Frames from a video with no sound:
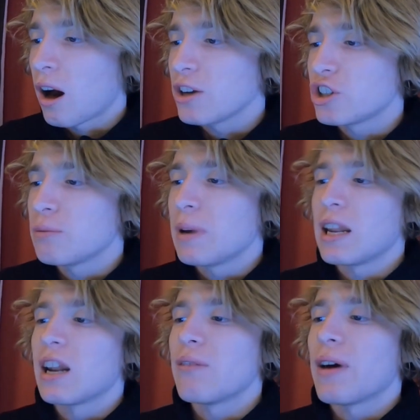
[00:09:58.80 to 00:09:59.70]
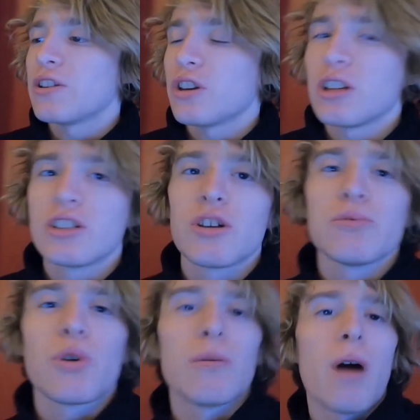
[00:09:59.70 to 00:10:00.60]
I should be in an event in
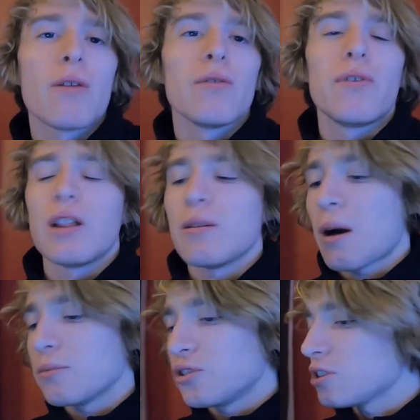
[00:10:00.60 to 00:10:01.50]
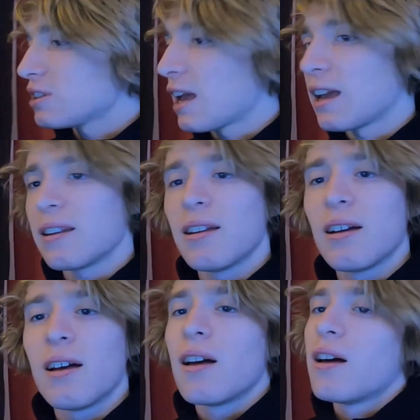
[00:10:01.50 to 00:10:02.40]
some sort of Marvel film. I'm just saying,
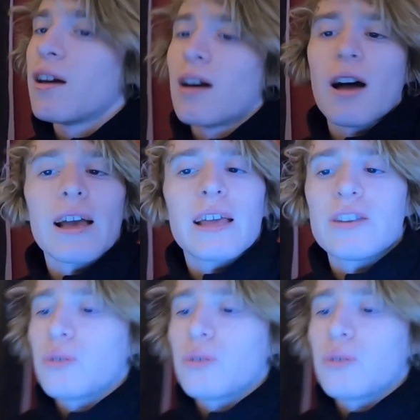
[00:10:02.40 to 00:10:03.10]
I can